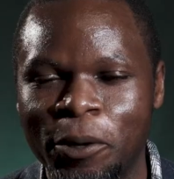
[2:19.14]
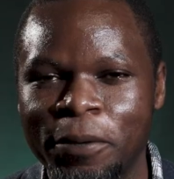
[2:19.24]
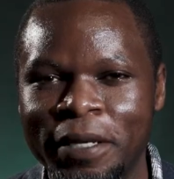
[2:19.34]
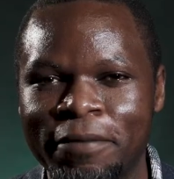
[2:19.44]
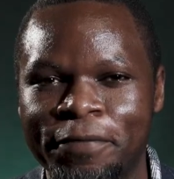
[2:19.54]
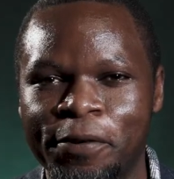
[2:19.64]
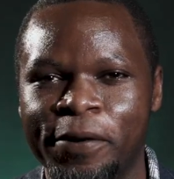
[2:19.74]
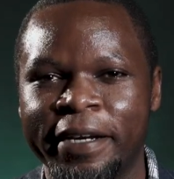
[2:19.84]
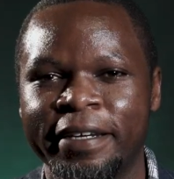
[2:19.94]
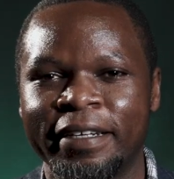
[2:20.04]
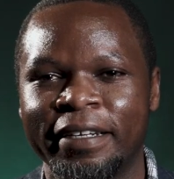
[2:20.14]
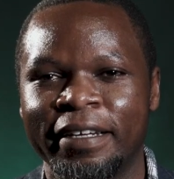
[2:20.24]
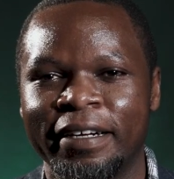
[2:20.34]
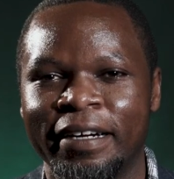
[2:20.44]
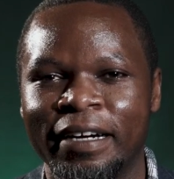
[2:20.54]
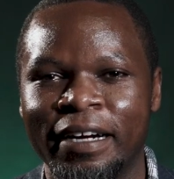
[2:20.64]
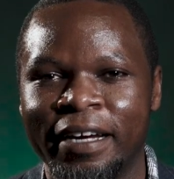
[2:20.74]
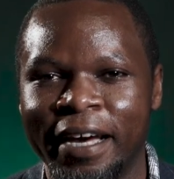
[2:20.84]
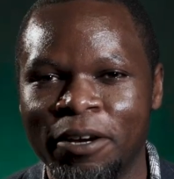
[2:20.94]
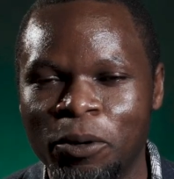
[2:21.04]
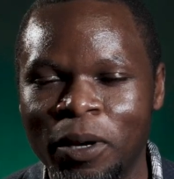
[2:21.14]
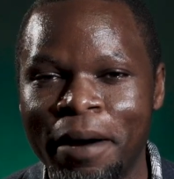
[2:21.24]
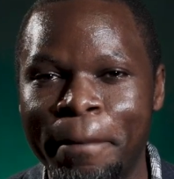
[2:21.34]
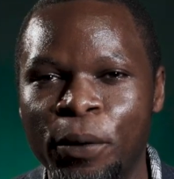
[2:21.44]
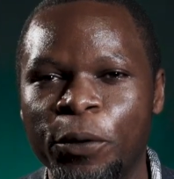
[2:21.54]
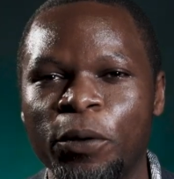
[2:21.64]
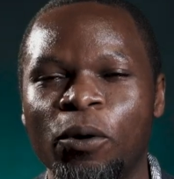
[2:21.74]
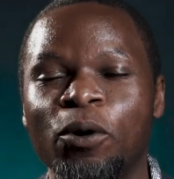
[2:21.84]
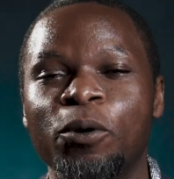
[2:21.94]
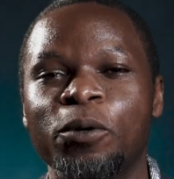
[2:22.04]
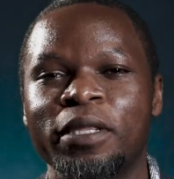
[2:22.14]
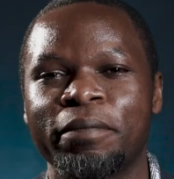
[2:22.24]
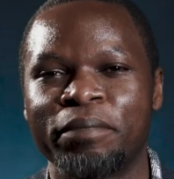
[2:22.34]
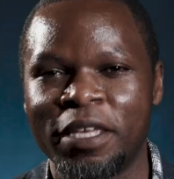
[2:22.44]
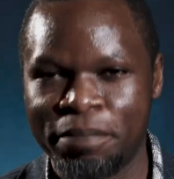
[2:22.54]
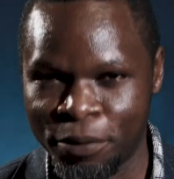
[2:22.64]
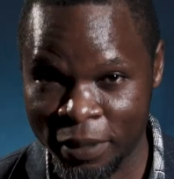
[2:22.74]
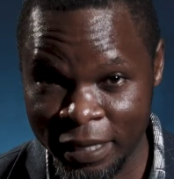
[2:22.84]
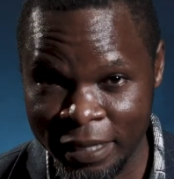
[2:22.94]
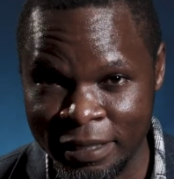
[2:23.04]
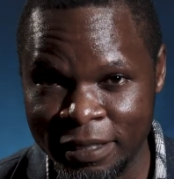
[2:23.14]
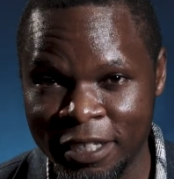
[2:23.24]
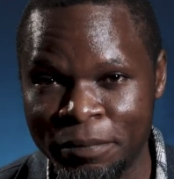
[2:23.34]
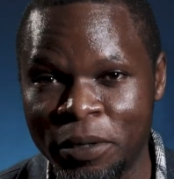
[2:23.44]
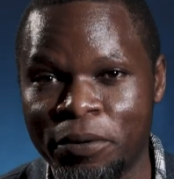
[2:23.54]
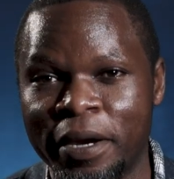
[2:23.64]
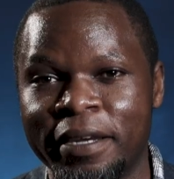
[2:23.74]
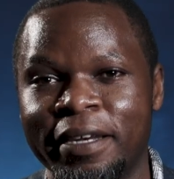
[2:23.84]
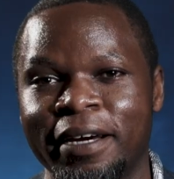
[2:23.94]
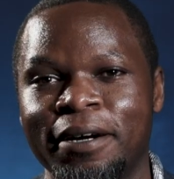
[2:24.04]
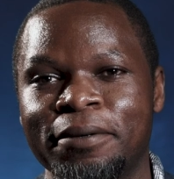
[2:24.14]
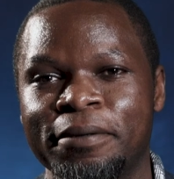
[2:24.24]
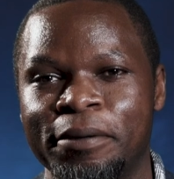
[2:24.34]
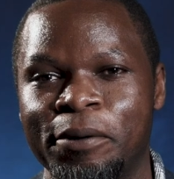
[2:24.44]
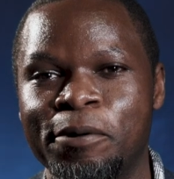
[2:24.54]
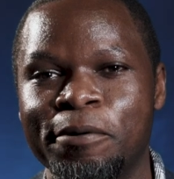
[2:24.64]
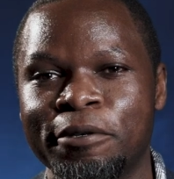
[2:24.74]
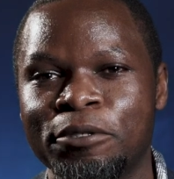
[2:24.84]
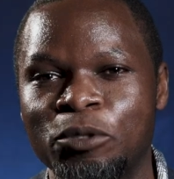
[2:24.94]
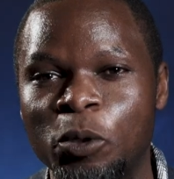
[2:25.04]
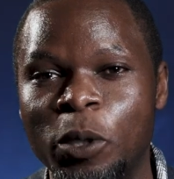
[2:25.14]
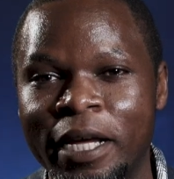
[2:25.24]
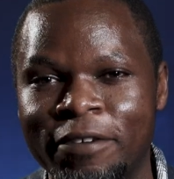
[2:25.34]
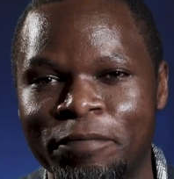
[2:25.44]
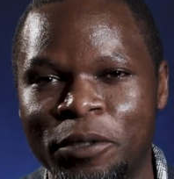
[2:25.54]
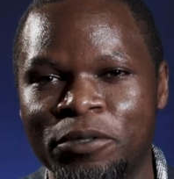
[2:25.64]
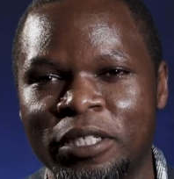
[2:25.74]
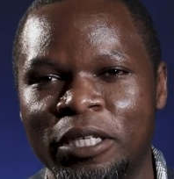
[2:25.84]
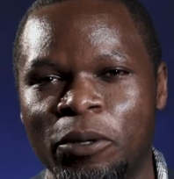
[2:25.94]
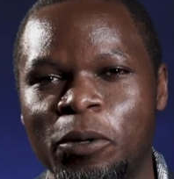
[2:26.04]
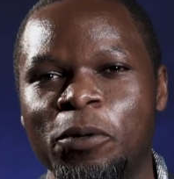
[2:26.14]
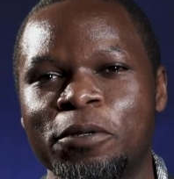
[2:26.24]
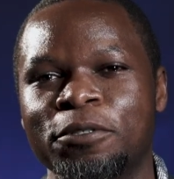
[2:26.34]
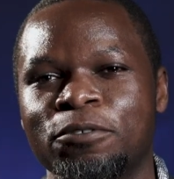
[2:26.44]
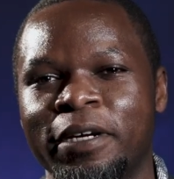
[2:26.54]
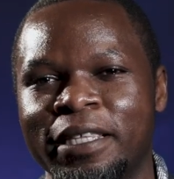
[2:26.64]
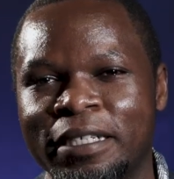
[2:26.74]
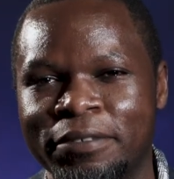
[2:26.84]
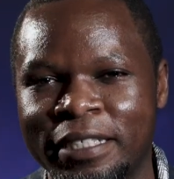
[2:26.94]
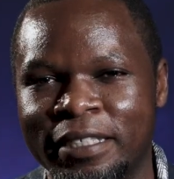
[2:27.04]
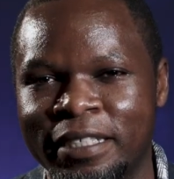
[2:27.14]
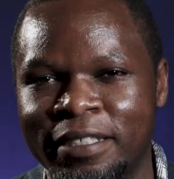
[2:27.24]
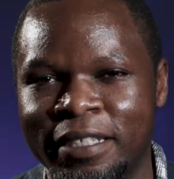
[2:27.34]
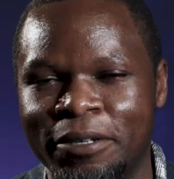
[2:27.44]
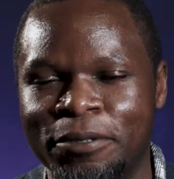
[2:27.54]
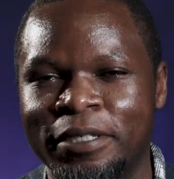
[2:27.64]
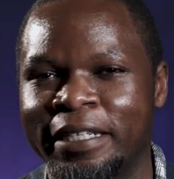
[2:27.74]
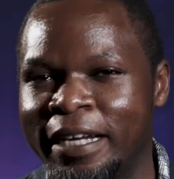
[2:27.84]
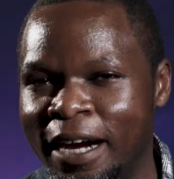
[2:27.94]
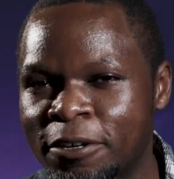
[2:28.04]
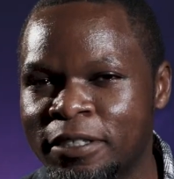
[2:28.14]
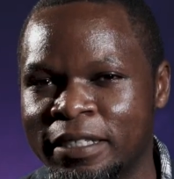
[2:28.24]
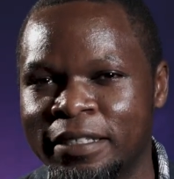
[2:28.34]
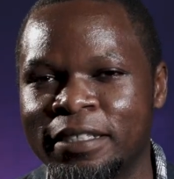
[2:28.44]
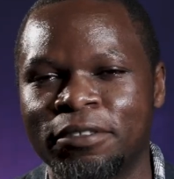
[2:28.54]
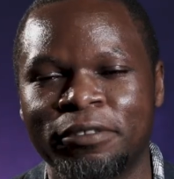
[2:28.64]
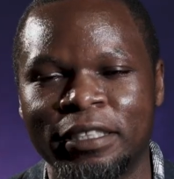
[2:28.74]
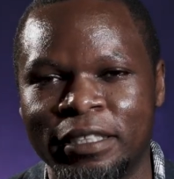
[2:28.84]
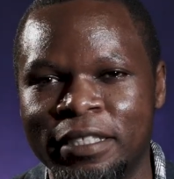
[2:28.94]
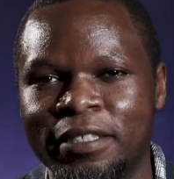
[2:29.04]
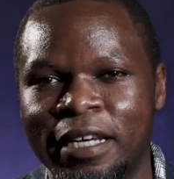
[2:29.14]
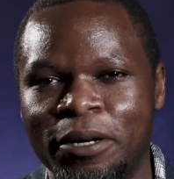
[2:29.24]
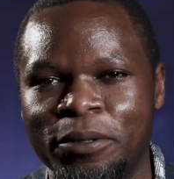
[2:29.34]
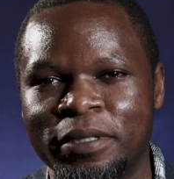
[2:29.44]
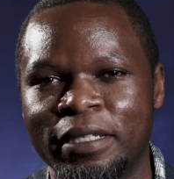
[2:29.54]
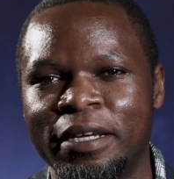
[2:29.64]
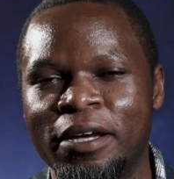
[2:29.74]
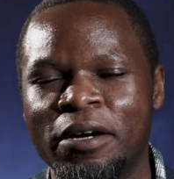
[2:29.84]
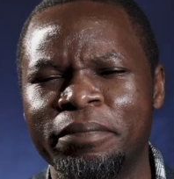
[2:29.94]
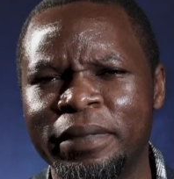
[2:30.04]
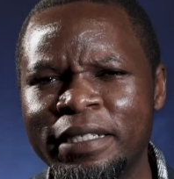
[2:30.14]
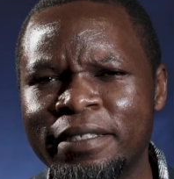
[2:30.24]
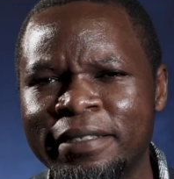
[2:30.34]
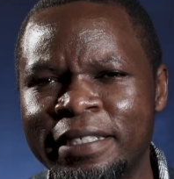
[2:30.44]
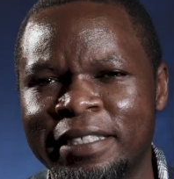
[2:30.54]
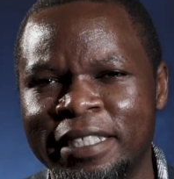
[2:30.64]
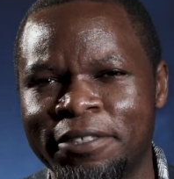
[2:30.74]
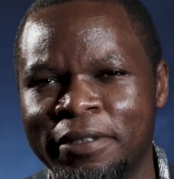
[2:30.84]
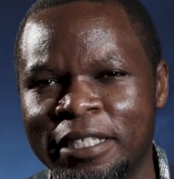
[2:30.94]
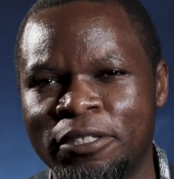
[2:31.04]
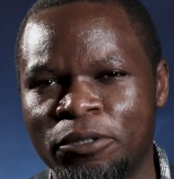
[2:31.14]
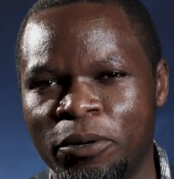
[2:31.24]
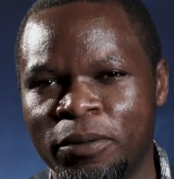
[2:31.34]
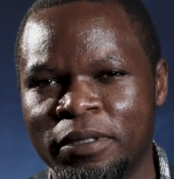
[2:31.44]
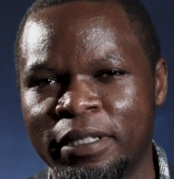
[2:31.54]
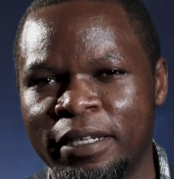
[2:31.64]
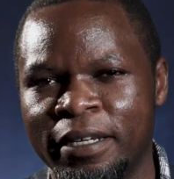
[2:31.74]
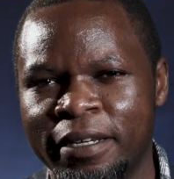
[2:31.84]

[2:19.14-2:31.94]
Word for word: Going forward, uh, I call upon all the people that are seeing me right now all those who love music, all those who are in the Christian circles and outside the Christian circles, please listen to these songs.